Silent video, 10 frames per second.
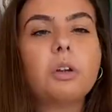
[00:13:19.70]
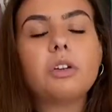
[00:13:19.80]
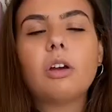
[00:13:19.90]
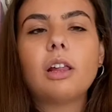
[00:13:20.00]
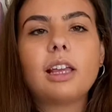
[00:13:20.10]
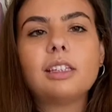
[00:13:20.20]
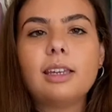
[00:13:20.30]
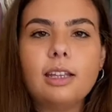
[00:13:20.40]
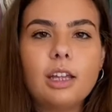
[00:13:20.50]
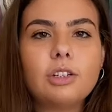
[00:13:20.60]
are not like
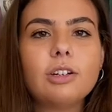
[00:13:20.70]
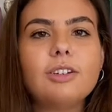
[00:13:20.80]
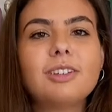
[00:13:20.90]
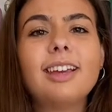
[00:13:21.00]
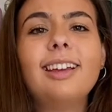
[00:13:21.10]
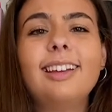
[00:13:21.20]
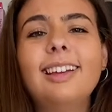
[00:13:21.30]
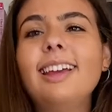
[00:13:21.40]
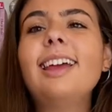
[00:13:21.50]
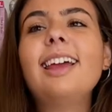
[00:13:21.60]
teenagers.
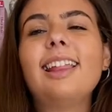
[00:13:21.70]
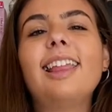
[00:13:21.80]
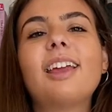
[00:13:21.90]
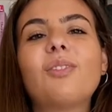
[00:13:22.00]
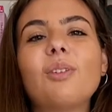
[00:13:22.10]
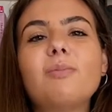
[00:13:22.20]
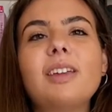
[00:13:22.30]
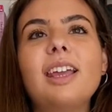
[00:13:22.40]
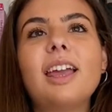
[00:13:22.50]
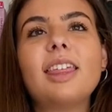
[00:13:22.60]
Like for
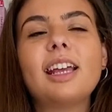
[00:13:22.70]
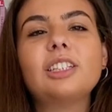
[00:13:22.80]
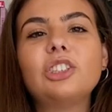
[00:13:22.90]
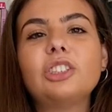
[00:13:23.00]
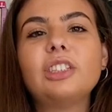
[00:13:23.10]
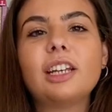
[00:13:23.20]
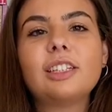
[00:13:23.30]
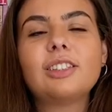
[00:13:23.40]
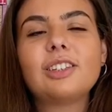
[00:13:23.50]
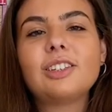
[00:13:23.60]
me, I think it's just
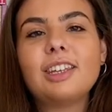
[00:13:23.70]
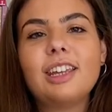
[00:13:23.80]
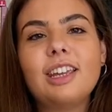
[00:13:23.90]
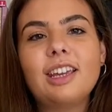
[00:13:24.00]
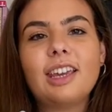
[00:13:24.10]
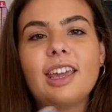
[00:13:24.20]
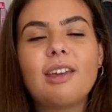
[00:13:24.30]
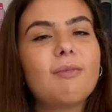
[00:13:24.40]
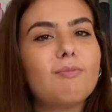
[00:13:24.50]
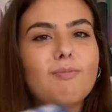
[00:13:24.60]
nice to see
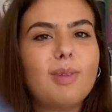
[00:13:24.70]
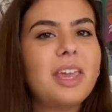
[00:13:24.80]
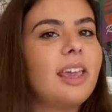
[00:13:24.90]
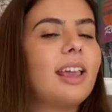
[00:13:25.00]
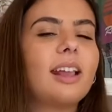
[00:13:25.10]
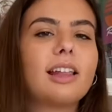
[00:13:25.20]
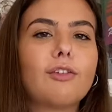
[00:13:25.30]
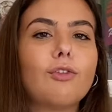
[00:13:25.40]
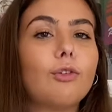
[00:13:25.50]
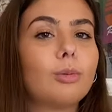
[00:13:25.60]
it being like
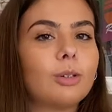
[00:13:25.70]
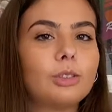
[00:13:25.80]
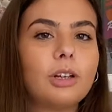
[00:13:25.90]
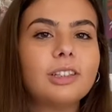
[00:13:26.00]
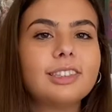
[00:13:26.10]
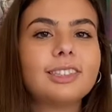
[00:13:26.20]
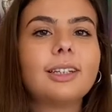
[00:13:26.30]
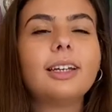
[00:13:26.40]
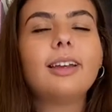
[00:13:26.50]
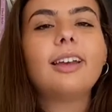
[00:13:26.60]
full grown adults.
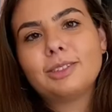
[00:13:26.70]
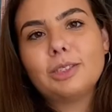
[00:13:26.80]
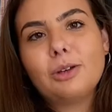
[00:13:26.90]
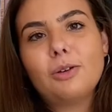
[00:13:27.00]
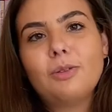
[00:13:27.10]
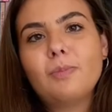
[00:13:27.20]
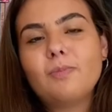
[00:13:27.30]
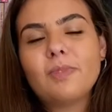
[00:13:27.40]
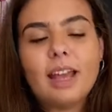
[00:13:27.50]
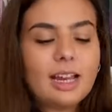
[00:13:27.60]
So
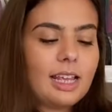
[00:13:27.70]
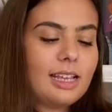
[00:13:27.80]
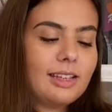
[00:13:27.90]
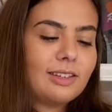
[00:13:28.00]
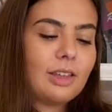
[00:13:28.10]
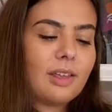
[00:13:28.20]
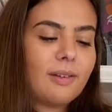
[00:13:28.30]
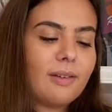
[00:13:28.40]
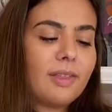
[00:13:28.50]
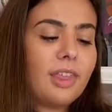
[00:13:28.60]
that is
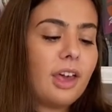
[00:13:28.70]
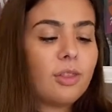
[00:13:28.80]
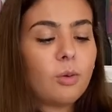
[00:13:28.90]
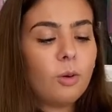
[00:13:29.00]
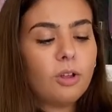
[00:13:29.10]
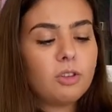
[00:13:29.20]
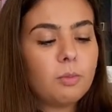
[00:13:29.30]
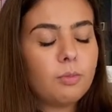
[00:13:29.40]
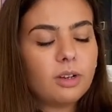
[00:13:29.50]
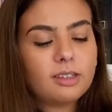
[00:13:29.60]
The Other World's
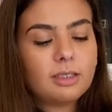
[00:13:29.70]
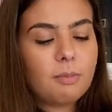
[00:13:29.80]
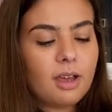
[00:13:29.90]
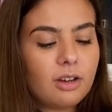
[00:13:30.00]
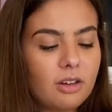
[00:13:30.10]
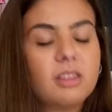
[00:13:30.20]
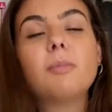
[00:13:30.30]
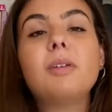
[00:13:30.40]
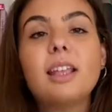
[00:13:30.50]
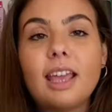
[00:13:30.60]
Books Depend on the
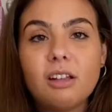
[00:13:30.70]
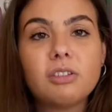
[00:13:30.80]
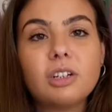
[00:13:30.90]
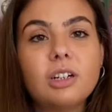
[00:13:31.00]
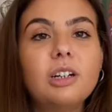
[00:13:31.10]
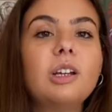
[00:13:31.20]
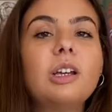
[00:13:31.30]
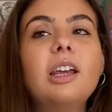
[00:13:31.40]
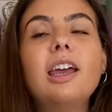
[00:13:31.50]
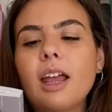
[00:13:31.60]
Bean Counter.
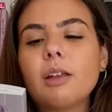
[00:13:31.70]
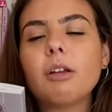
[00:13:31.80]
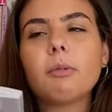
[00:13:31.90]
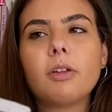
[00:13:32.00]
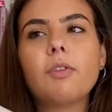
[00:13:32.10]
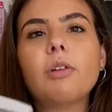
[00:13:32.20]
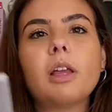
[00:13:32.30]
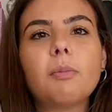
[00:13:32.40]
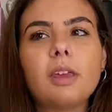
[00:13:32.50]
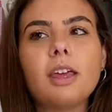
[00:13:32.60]
Highly recommend if you
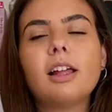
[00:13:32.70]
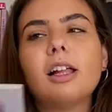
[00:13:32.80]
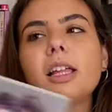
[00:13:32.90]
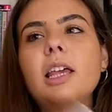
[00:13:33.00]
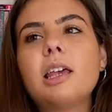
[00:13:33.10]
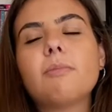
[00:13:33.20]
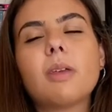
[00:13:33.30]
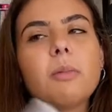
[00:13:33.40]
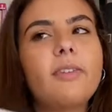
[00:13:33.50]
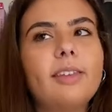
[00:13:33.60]
like BL,
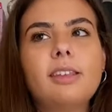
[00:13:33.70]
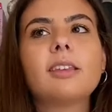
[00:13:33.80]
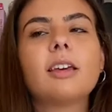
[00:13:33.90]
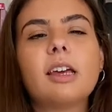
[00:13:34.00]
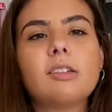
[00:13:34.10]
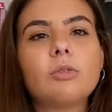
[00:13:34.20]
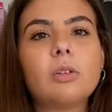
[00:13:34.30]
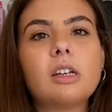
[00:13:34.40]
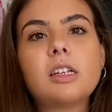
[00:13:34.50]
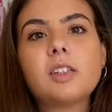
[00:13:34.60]
maybe even isekai
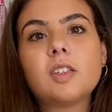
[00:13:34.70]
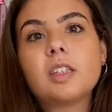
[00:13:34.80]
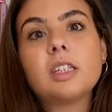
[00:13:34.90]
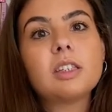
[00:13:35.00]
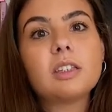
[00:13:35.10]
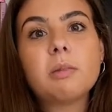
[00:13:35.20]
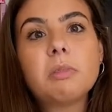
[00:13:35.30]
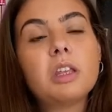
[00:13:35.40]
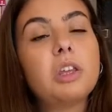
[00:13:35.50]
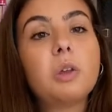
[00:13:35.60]
stories. This is
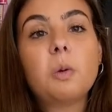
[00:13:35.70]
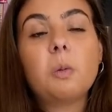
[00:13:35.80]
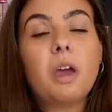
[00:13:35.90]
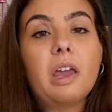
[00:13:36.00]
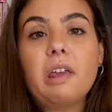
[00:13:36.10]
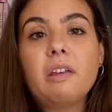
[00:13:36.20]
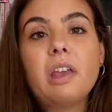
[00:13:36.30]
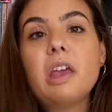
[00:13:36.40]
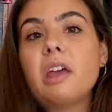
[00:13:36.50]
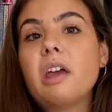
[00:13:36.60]
something new.
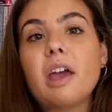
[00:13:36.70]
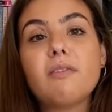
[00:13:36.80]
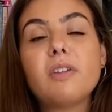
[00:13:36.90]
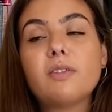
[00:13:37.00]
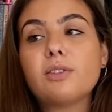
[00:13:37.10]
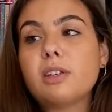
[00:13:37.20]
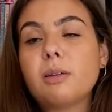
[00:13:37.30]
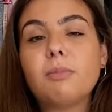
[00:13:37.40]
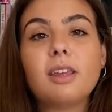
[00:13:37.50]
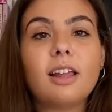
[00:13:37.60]
I've never seen a
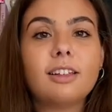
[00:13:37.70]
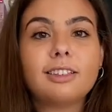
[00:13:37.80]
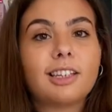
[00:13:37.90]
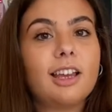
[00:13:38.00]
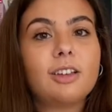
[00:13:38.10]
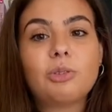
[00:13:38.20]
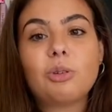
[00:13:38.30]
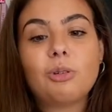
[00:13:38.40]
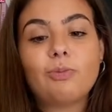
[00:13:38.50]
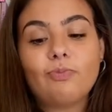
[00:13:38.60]
BL isekai,
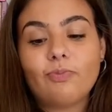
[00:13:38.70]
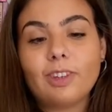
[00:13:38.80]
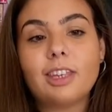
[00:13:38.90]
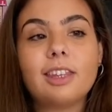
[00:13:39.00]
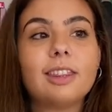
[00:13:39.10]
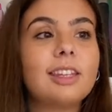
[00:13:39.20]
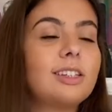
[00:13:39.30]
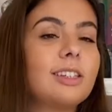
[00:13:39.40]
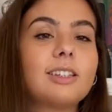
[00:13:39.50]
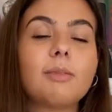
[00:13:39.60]
so
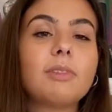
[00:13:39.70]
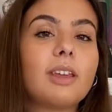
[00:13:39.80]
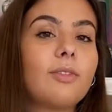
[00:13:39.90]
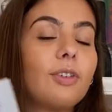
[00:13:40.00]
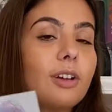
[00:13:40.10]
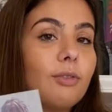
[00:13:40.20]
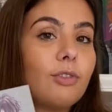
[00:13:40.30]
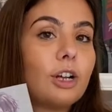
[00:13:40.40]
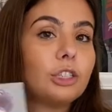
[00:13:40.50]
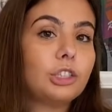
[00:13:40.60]
this is something fun and
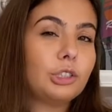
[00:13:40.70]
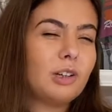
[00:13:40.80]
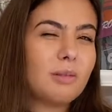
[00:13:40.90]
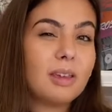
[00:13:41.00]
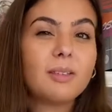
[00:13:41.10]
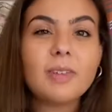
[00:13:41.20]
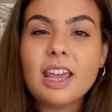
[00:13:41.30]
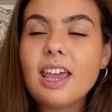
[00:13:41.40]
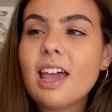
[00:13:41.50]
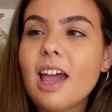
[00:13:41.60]
fresh, you know what I mean?
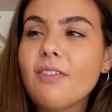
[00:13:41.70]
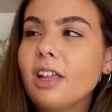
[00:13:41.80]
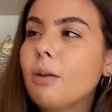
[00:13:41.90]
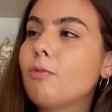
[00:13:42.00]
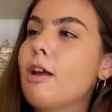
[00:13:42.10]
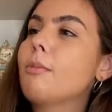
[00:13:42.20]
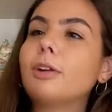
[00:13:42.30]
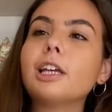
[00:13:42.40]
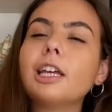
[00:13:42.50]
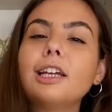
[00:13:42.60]
I feel like I'm
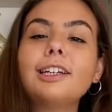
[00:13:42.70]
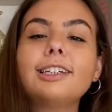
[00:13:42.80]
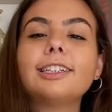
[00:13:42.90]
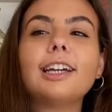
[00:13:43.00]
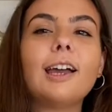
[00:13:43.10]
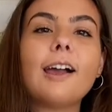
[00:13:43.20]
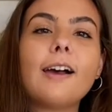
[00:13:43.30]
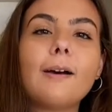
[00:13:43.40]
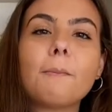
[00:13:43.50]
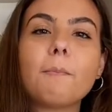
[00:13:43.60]
rambling.
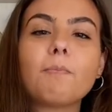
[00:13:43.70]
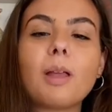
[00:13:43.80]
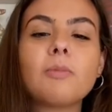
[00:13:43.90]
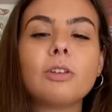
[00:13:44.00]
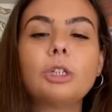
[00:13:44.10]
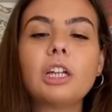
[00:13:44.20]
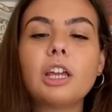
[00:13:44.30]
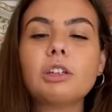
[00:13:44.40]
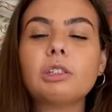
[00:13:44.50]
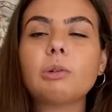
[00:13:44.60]
I'm still trying to
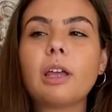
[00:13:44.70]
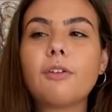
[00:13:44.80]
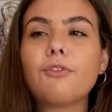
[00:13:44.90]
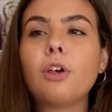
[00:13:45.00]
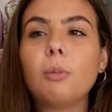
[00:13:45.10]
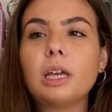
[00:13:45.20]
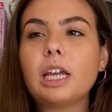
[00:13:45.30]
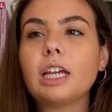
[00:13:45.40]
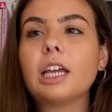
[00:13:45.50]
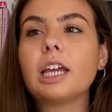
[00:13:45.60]
get used to again
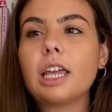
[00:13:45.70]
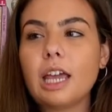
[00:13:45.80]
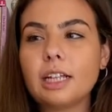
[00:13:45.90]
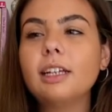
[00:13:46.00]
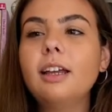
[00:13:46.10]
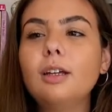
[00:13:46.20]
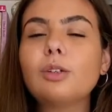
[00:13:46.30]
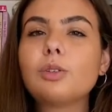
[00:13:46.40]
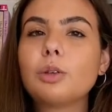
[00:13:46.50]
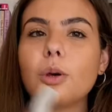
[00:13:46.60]
filming again,
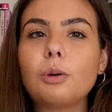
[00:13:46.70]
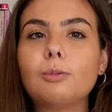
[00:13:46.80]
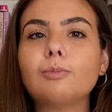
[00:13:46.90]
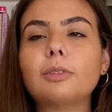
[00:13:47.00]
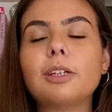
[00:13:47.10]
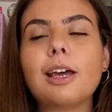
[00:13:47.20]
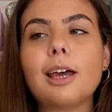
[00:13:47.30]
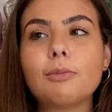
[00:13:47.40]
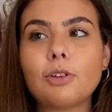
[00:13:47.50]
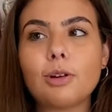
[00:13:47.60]
so
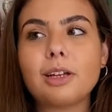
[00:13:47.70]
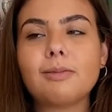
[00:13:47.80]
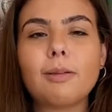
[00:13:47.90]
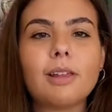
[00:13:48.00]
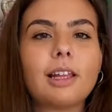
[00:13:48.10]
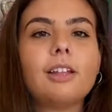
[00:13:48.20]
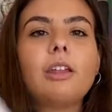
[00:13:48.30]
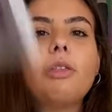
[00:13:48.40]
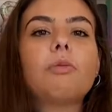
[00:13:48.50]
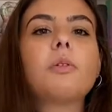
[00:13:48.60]
I'm sorry. I'm like literally
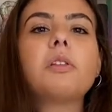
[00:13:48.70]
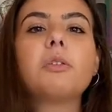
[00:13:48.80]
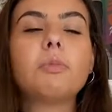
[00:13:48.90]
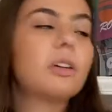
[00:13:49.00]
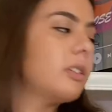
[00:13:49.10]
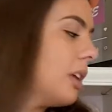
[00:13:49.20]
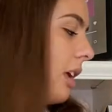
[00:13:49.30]
throwing these books.